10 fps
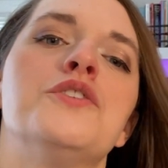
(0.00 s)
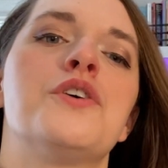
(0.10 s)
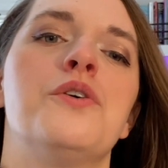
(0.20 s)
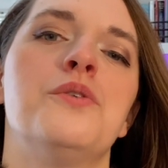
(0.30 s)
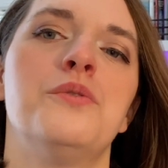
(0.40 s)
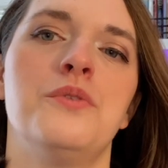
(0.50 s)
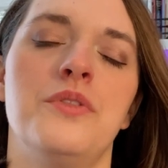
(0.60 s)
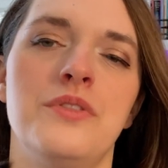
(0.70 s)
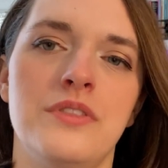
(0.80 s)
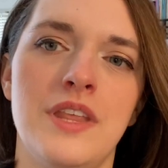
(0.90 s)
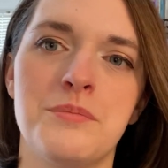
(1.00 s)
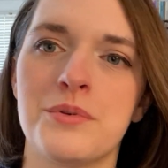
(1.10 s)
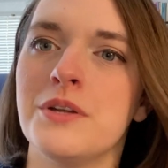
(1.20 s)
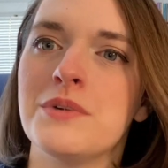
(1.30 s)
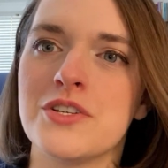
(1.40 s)
So they
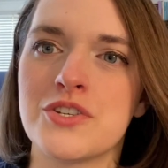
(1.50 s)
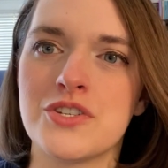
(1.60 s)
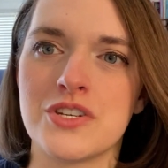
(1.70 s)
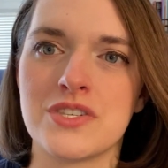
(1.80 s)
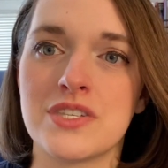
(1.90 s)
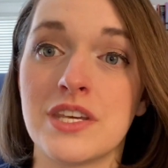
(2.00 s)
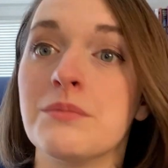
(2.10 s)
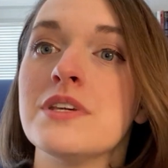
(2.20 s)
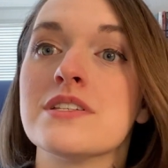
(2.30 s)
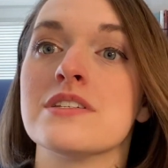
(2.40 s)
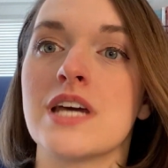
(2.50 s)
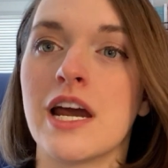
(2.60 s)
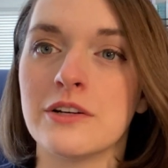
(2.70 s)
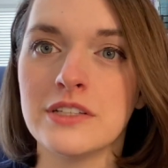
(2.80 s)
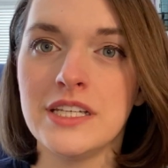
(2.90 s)
pretty much just skip these
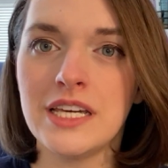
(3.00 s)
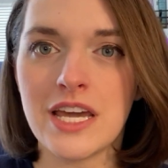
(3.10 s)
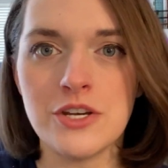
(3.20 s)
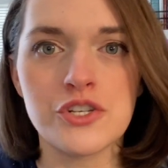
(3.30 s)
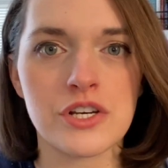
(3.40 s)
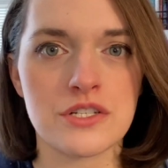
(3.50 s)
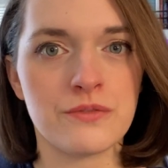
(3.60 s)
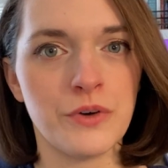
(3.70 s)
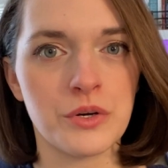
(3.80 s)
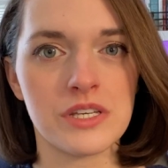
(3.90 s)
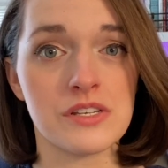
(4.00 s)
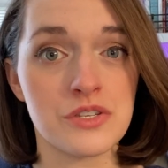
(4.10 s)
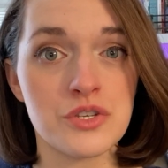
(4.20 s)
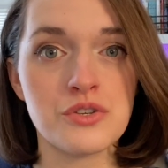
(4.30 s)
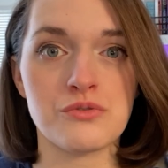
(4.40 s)
entirely and just
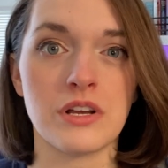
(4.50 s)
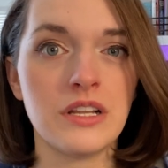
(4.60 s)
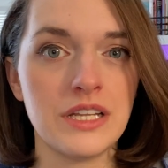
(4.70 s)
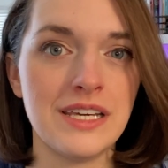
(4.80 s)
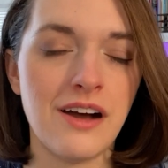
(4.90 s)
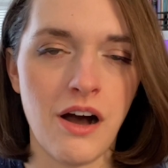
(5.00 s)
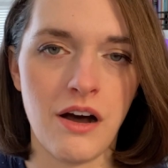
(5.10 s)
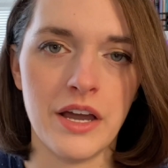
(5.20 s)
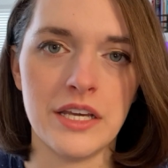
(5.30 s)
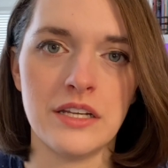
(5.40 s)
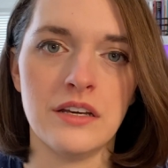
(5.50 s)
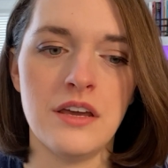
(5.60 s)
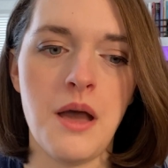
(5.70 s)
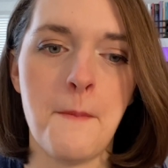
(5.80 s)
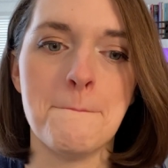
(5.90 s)
focus strictly on
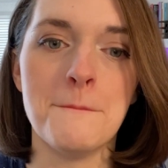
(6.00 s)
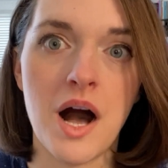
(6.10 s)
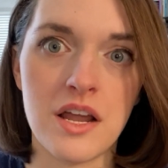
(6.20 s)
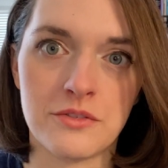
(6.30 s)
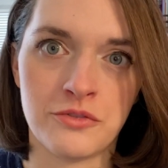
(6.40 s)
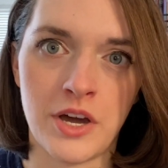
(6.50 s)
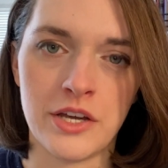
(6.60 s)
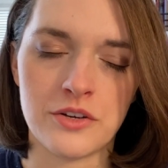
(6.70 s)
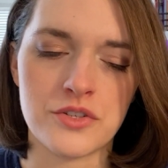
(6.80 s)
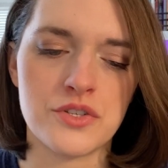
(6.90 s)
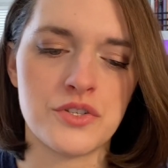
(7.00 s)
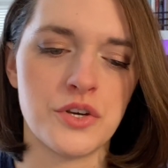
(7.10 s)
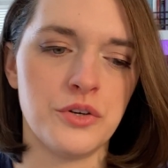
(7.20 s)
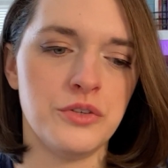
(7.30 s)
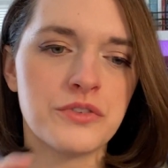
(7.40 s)
modifiers.
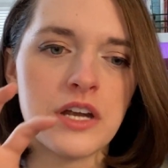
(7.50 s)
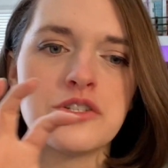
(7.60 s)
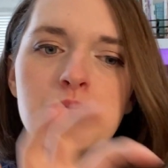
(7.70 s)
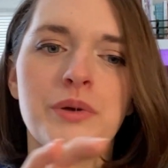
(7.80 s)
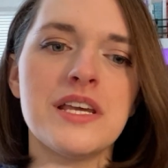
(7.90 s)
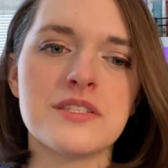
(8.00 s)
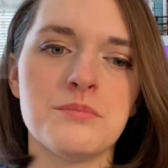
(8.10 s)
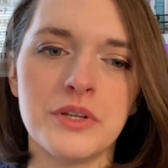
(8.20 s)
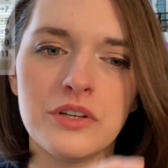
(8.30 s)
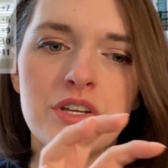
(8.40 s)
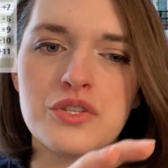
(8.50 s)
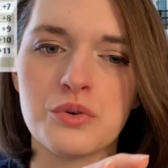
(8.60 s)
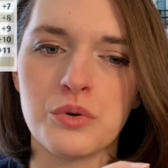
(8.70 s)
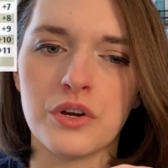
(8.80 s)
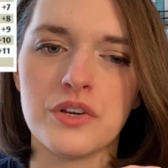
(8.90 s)
So you've got your base ability
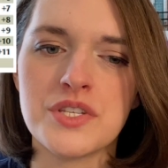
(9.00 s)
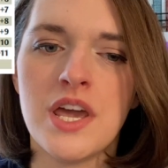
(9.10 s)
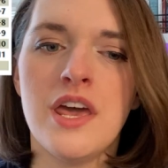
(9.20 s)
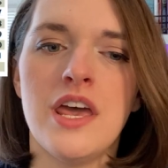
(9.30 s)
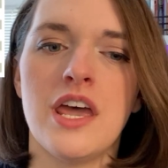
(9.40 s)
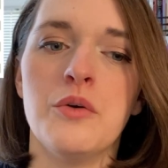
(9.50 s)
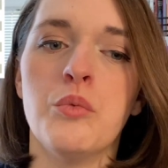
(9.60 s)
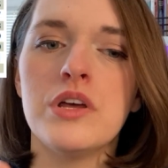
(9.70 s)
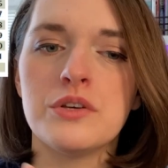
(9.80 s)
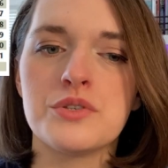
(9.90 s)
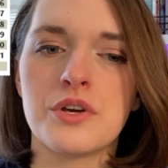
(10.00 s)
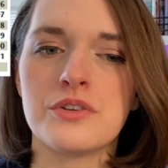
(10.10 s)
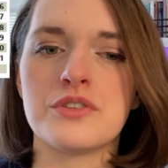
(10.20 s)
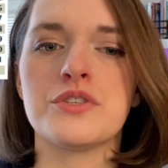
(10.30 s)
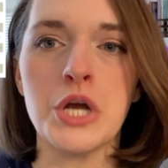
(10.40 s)
scores, and what those
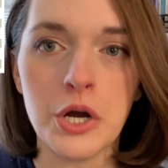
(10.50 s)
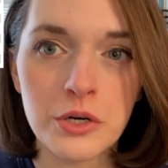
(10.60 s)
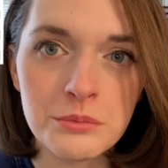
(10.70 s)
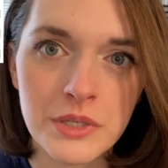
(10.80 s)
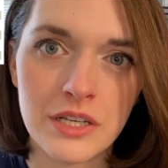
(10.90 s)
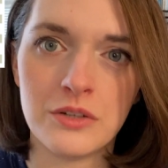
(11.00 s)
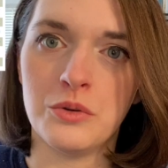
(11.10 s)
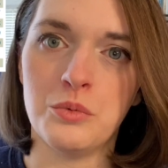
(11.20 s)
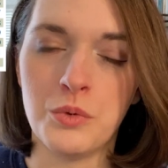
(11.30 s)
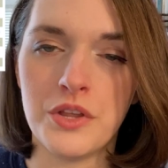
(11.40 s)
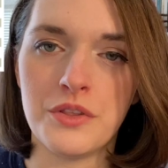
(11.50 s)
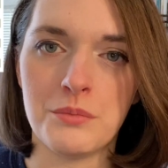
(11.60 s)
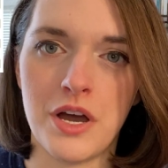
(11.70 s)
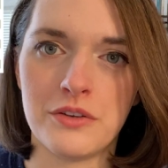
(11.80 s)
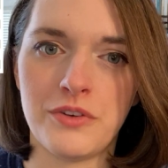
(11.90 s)
are determine what the
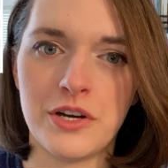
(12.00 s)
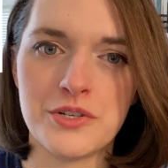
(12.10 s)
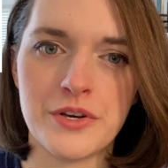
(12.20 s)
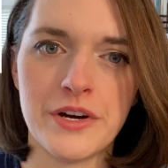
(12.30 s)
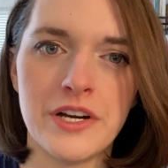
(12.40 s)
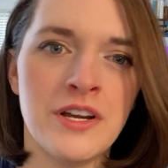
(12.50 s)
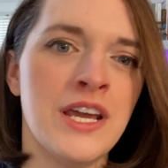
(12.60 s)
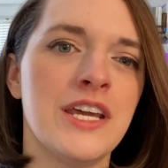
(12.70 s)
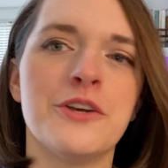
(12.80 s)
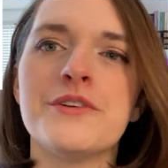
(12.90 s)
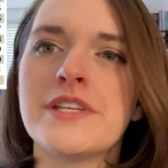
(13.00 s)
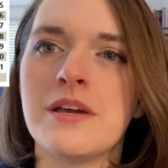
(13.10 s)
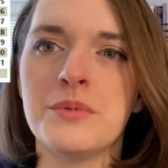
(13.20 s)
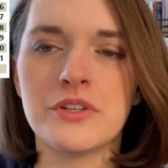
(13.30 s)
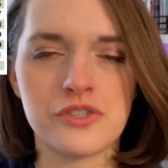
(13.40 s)
modifiers are. Hero's
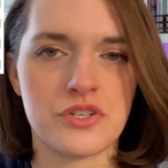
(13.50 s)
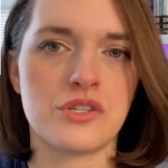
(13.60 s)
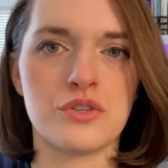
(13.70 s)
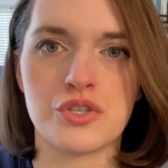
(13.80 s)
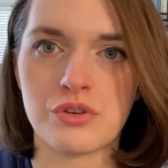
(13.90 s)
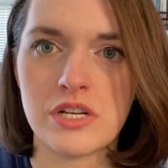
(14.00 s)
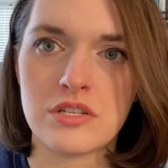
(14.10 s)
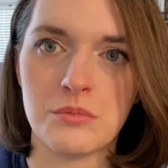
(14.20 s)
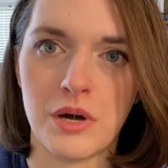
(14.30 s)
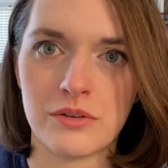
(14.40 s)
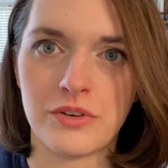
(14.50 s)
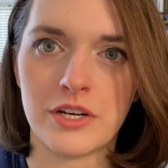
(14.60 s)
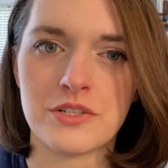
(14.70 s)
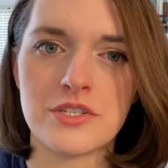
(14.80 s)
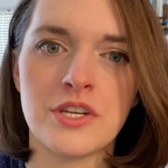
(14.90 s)
Handbook just goes straight to the
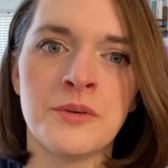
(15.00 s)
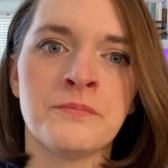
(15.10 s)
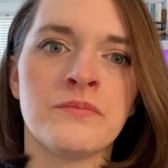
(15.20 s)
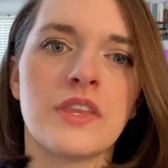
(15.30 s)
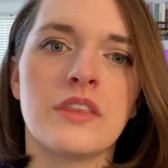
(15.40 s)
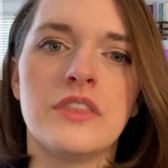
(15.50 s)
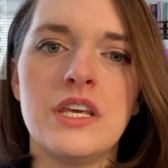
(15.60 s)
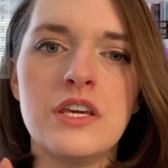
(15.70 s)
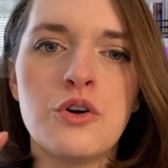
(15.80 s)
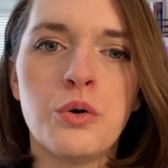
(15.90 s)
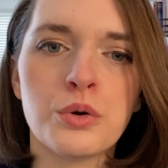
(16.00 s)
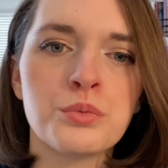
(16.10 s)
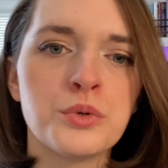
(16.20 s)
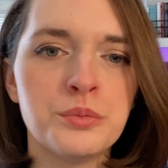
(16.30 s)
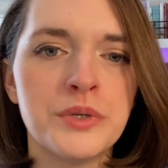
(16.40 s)
modifiers. The Core
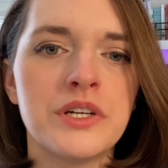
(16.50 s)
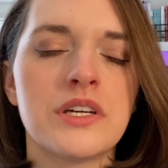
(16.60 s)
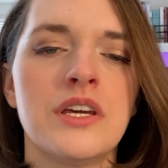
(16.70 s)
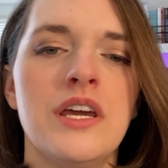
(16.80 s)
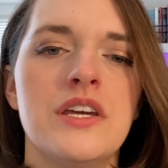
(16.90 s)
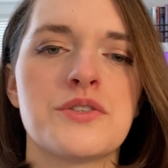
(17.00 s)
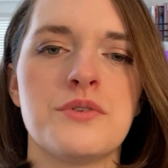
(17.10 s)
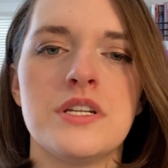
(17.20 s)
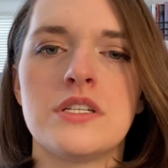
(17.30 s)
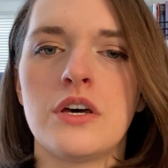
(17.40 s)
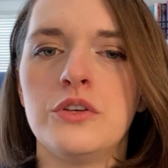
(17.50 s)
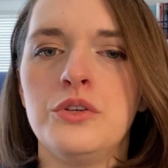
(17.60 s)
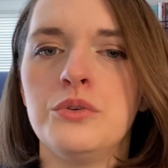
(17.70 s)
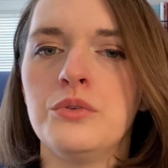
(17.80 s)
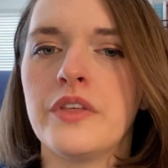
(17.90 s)
Rulebook is going to tell
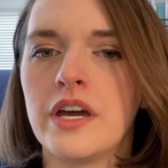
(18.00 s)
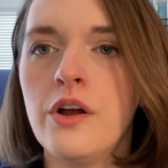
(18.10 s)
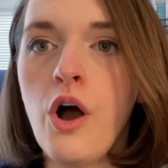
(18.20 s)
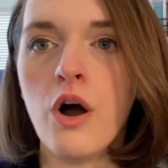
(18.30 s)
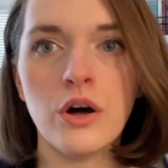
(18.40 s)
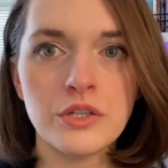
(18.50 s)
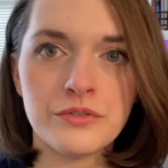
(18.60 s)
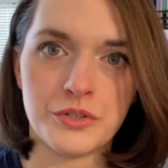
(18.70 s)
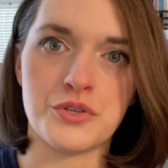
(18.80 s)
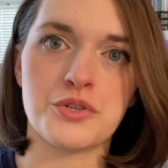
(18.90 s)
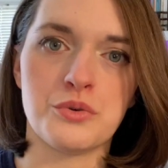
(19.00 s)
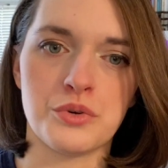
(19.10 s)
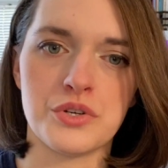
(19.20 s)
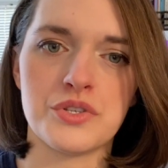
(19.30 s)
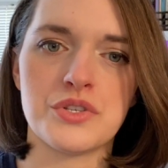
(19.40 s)
you that all of your
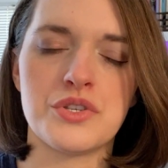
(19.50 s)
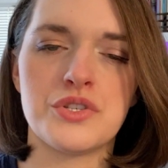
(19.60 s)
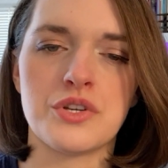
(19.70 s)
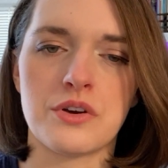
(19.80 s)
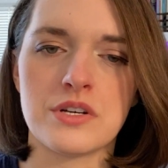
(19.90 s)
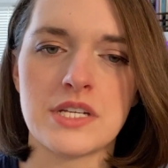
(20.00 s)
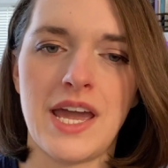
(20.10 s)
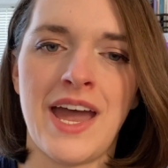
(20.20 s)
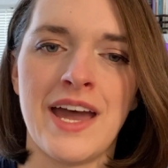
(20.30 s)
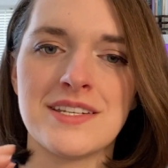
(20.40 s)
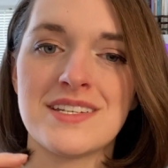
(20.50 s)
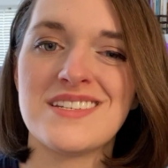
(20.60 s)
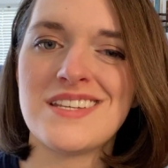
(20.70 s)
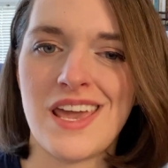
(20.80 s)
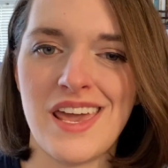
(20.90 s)
scores start at
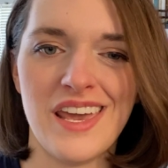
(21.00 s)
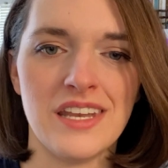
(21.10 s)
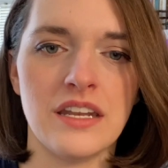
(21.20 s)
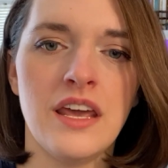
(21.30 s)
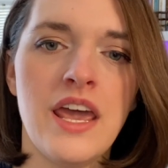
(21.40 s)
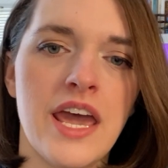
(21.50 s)
10.